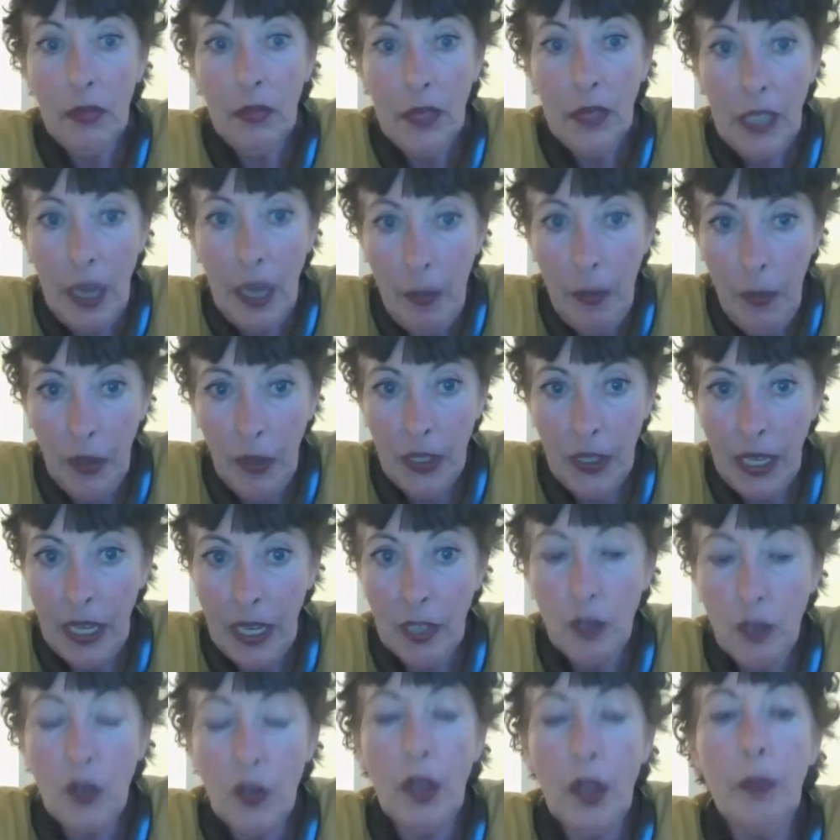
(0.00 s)
temper
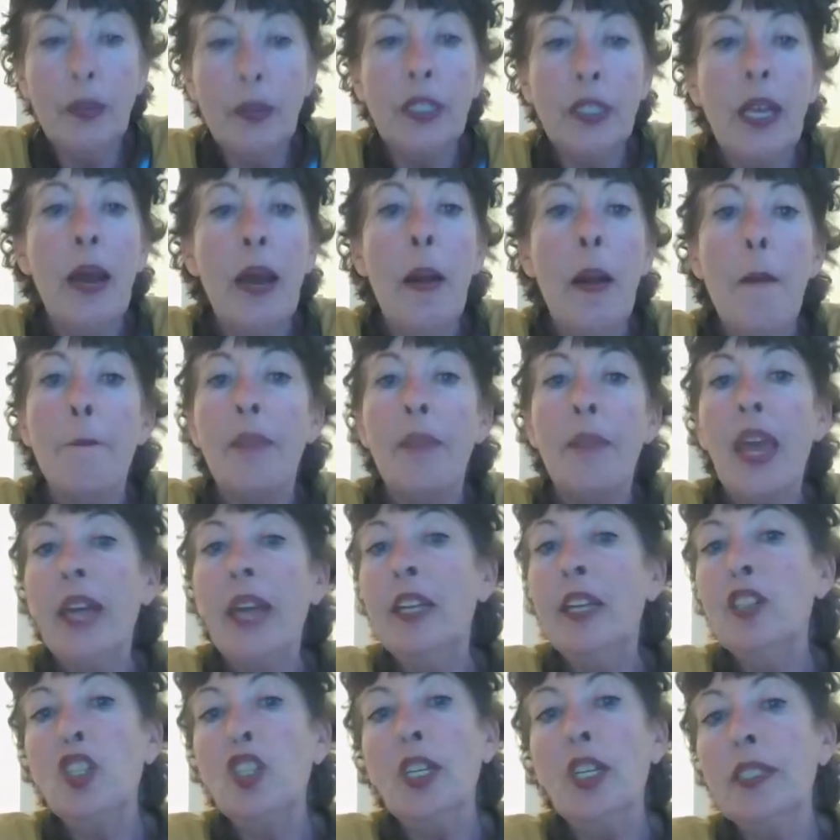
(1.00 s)
tantrums. And
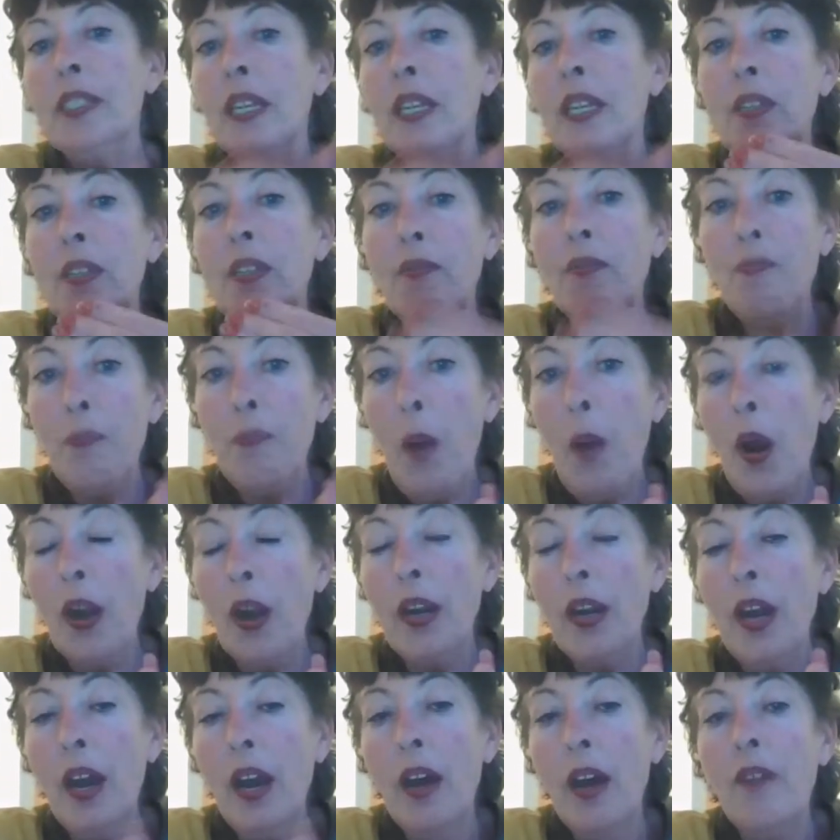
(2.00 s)
it's just a de-
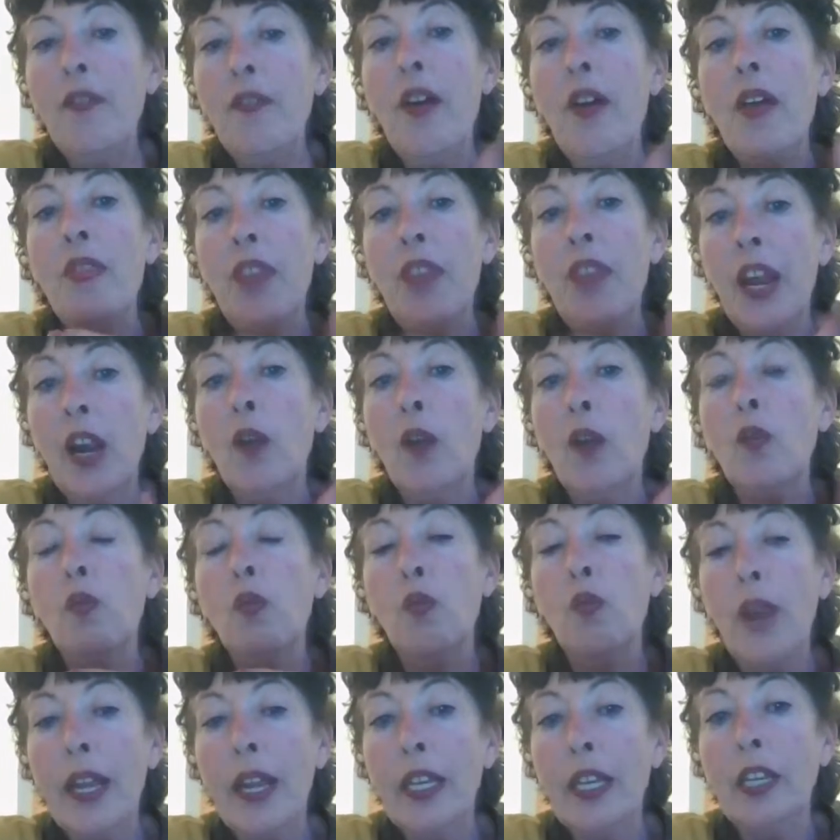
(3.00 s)
part of their
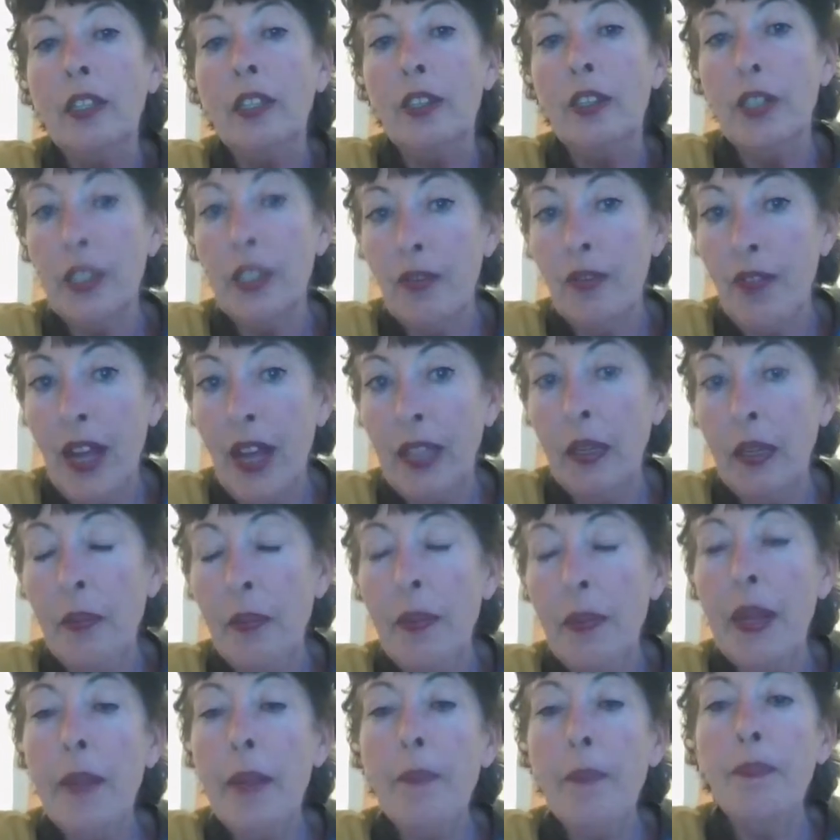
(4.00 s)
regular
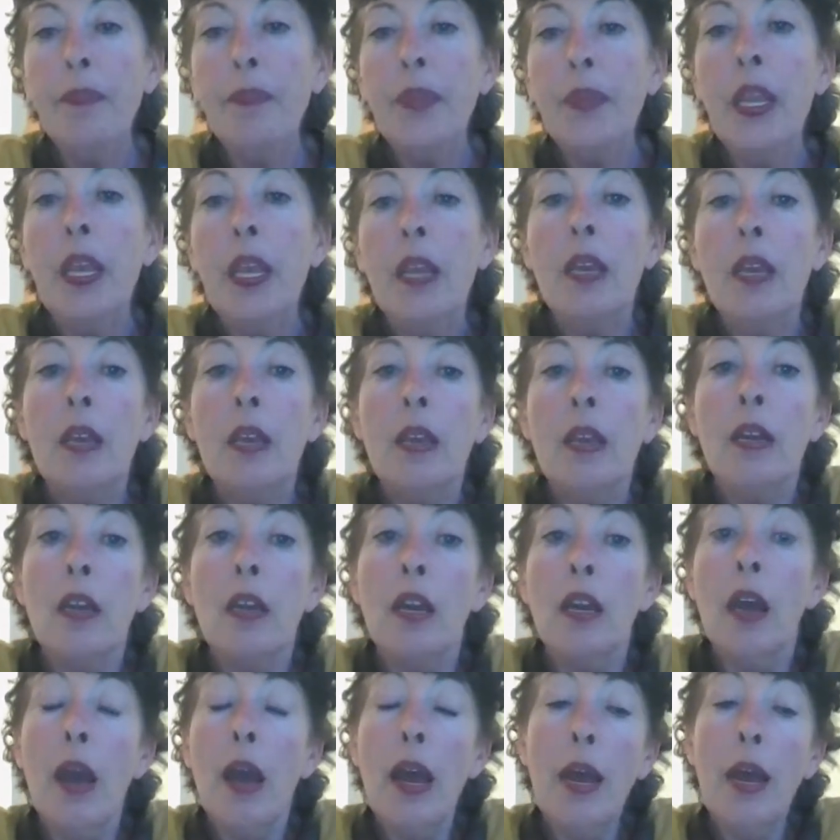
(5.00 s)
development.
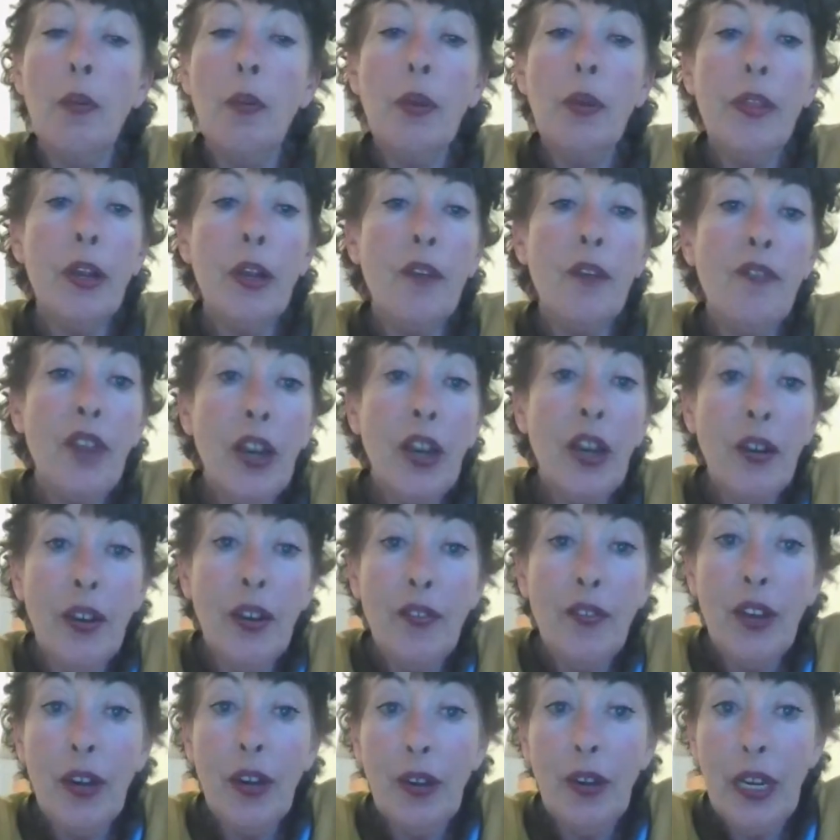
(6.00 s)
And when they're very,
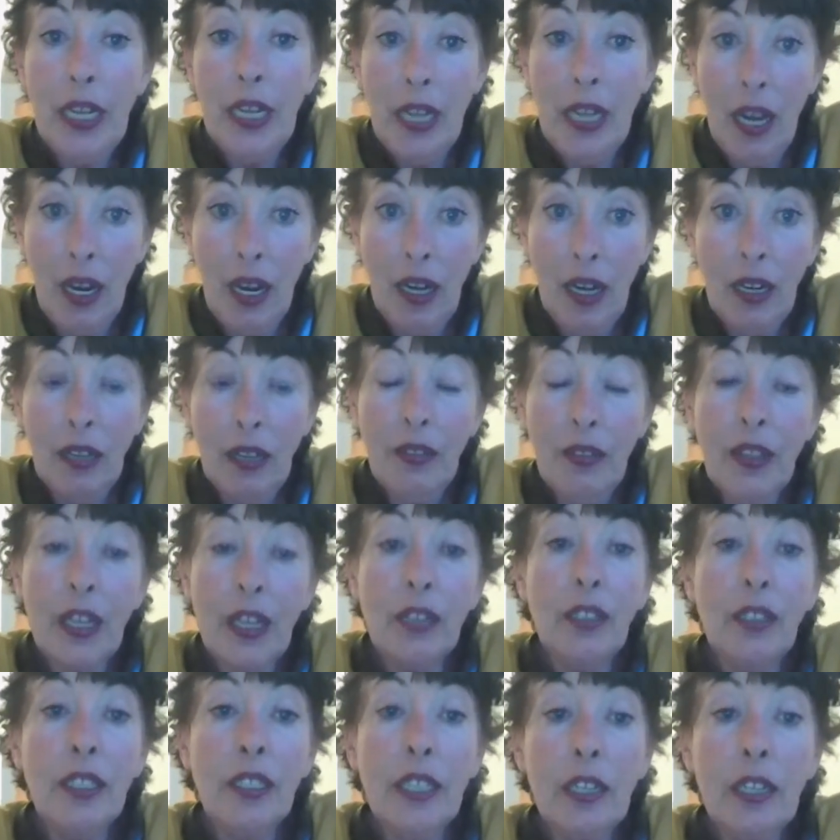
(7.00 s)
very young,
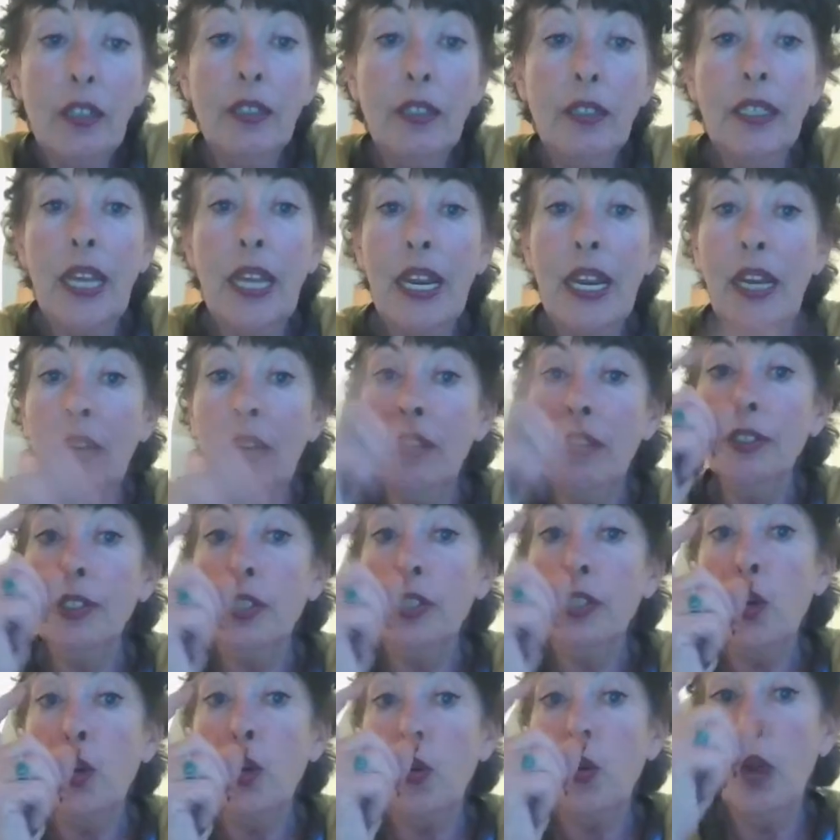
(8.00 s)
their little
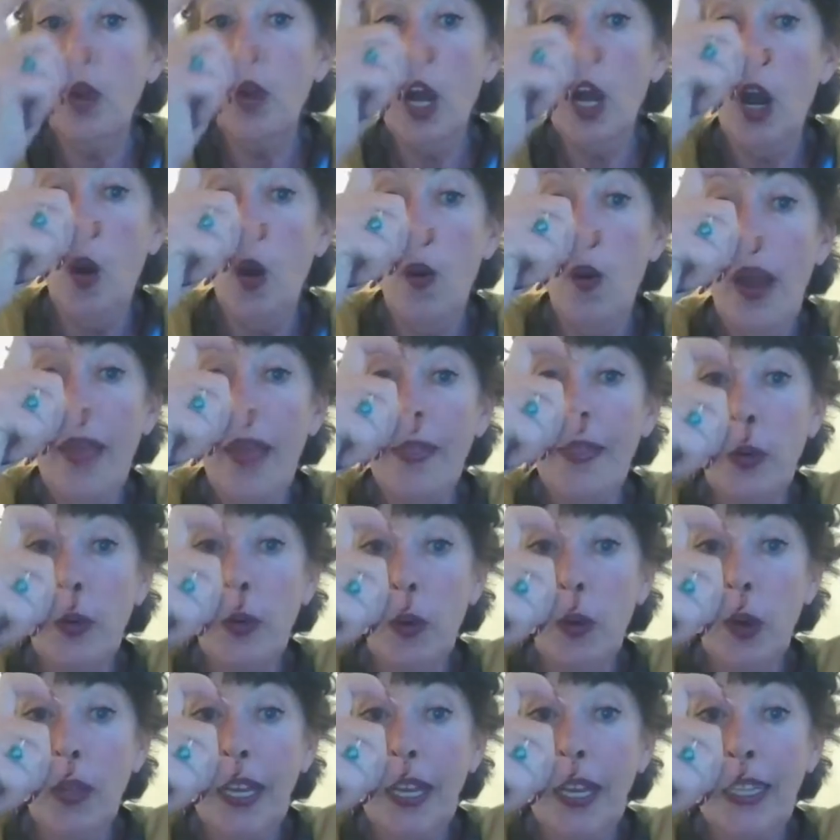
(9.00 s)
nails grow and they
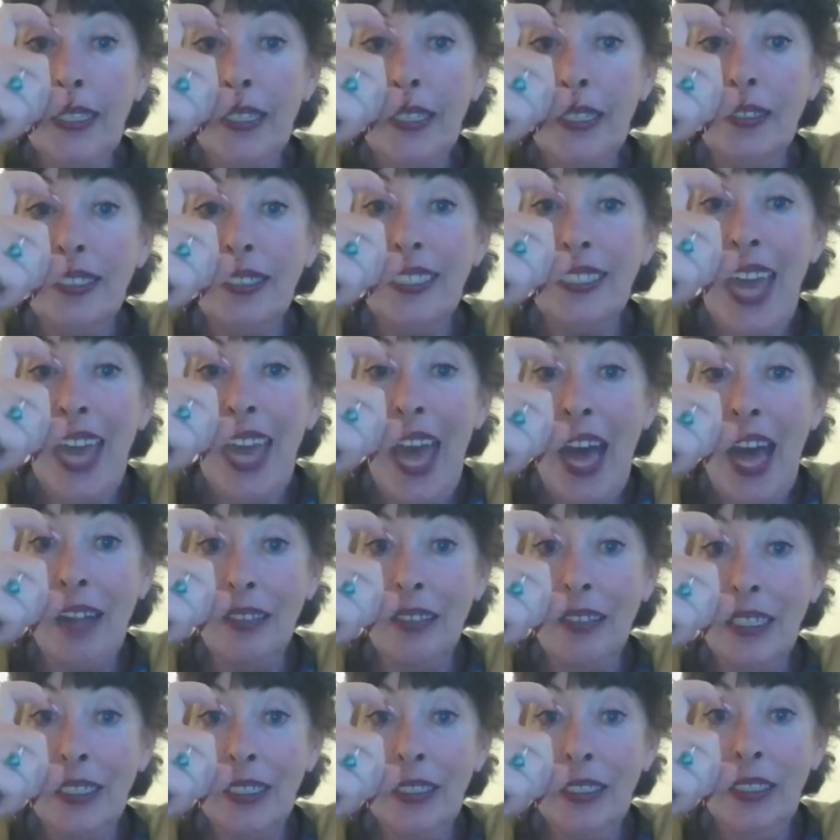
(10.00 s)
grow like little
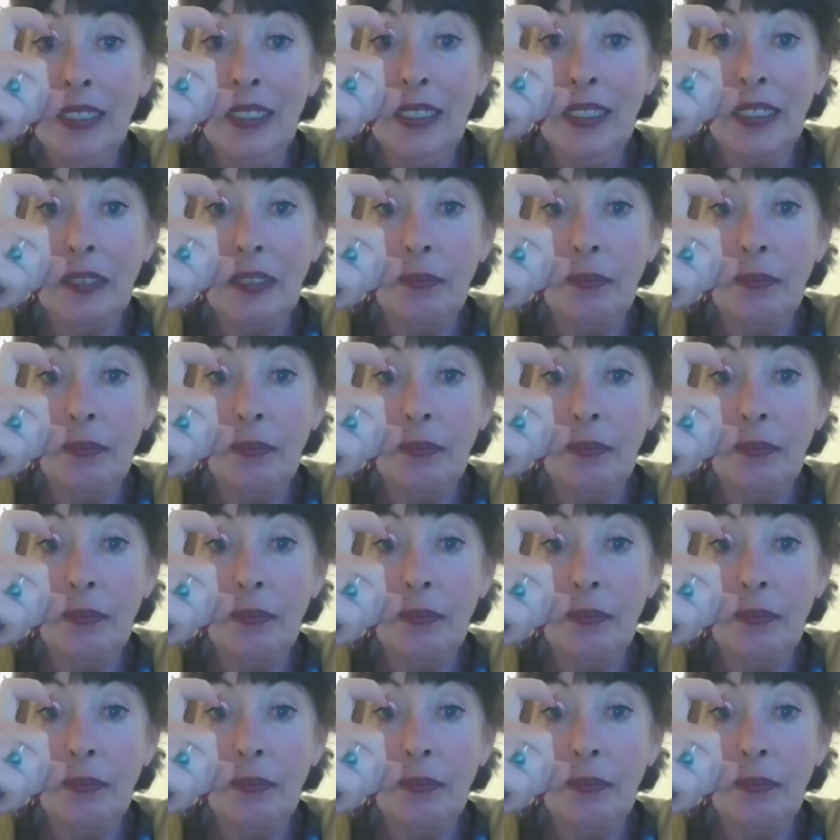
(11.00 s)
talons,